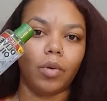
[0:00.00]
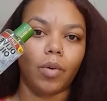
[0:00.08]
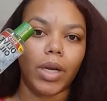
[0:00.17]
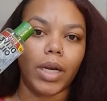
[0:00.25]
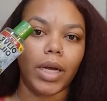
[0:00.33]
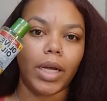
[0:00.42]

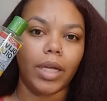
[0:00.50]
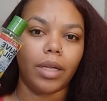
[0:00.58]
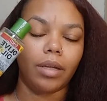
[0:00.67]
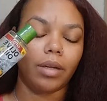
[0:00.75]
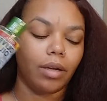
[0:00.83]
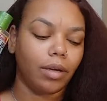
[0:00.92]
when
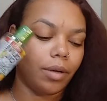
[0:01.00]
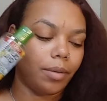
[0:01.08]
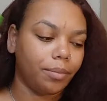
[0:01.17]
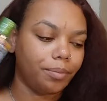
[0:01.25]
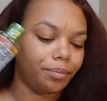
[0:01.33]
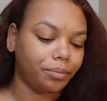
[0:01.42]
I
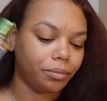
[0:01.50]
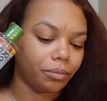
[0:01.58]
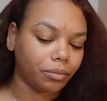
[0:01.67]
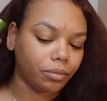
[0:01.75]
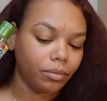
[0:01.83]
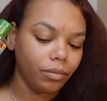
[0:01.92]
um,
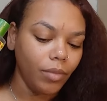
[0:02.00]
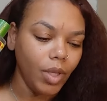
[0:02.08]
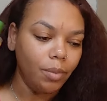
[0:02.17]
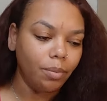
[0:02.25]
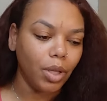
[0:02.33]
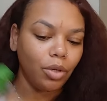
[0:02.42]

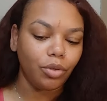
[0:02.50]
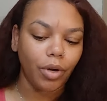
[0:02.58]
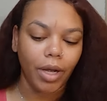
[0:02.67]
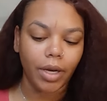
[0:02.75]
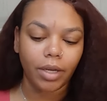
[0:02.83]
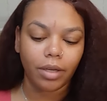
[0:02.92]
blow
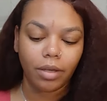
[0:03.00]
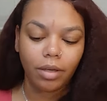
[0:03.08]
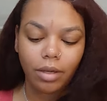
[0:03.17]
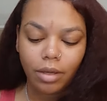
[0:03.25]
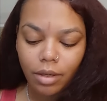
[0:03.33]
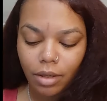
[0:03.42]
dried it.
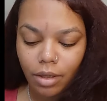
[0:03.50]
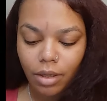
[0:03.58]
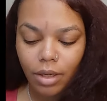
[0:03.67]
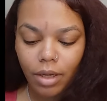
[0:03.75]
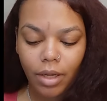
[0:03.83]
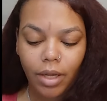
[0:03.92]

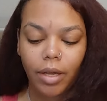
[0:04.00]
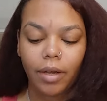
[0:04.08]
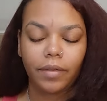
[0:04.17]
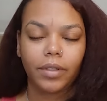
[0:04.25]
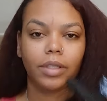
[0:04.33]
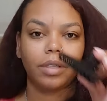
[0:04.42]
I
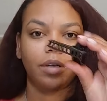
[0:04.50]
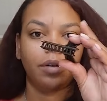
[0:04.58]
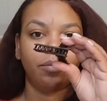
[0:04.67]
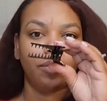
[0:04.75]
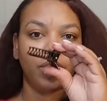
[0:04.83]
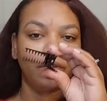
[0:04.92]
have
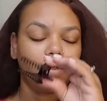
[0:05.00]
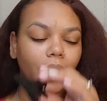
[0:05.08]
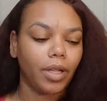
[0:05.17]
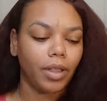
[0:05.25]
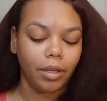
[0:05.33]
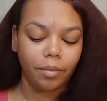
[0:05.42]
some
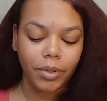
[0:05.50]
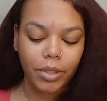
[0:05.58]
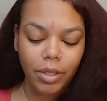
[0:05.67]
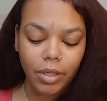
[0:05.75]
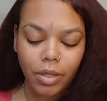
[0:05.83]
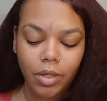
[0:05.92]
butterfly clips
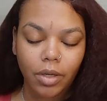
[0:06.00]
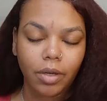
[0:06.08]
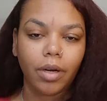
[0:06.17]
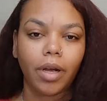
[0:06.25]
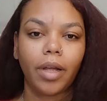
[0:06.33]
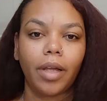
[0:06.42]

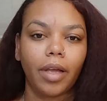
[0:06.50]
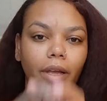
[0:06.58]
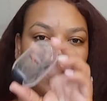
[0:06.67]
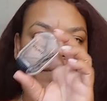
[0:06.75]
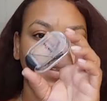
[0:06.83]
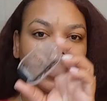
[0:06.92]
here. I
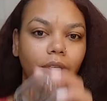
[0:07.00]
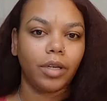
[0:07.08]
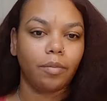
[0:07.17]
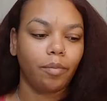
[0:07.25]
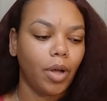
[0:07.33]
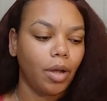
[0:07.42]
have
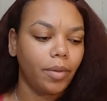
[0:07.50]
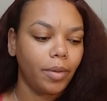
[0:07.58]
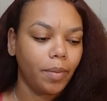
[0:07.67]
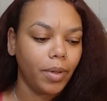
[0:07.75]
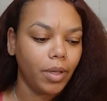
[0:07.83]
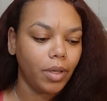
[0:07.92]
some bobby
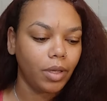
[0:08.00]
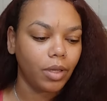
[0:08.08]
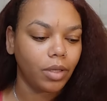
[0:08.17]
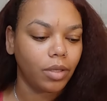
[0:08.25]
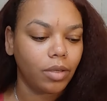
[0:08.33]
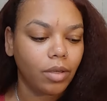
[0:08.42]

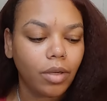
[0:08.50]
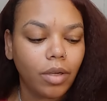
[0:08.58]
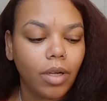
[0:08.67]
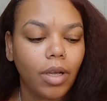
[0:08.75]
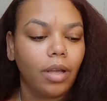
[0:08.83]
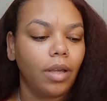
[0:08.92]
pins.
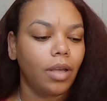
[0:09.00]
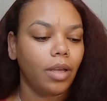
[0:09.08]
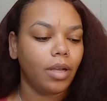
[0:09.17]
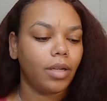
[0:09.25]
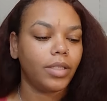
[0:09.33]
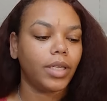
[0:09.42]

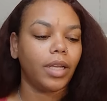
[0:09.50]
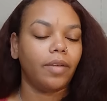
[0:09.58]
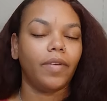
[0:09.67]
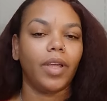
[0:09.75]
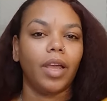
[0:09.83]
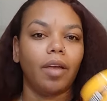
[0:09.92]
And I
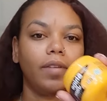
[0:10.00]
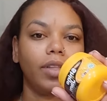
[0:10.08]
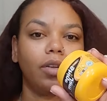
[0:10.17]
even have a